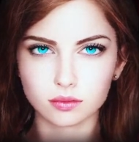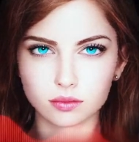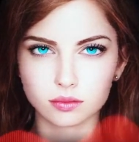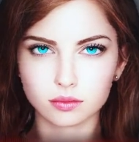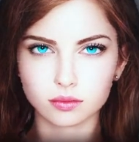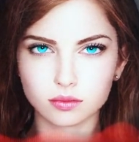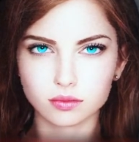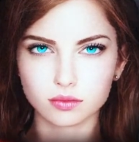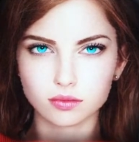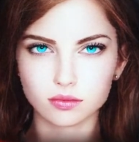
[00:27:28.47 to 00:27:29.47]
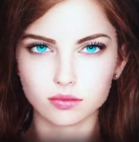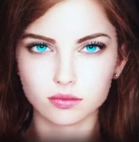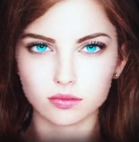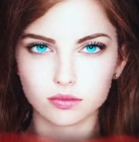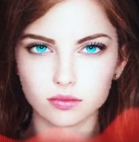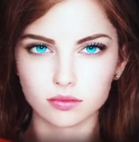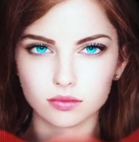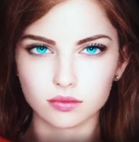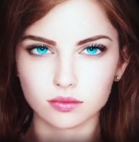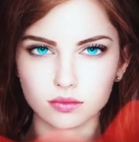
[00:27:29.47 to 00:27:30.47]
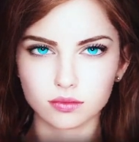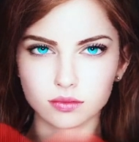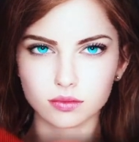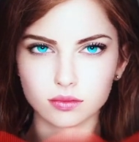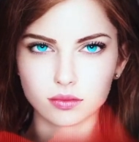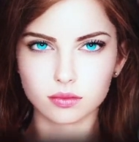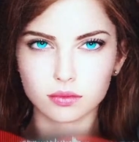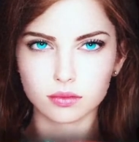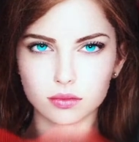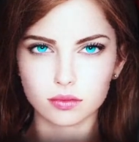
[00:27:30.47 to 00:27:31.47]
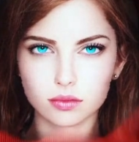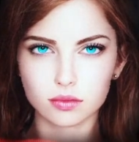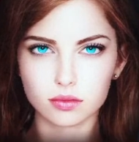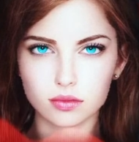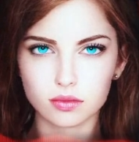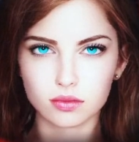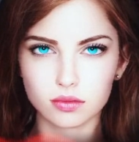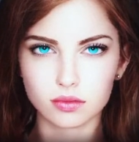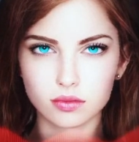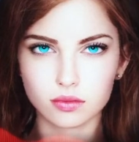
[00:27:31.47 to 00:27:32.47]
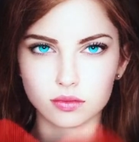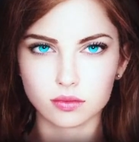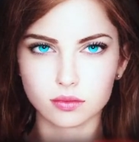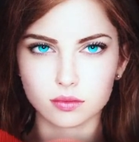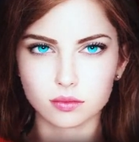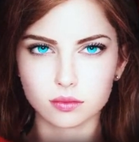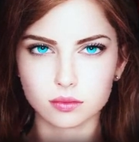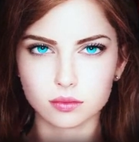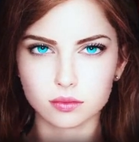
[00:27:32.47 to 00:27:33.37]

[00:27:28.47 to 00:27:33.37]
Multiple governments are evacuating their embassy staff members from Ukraine.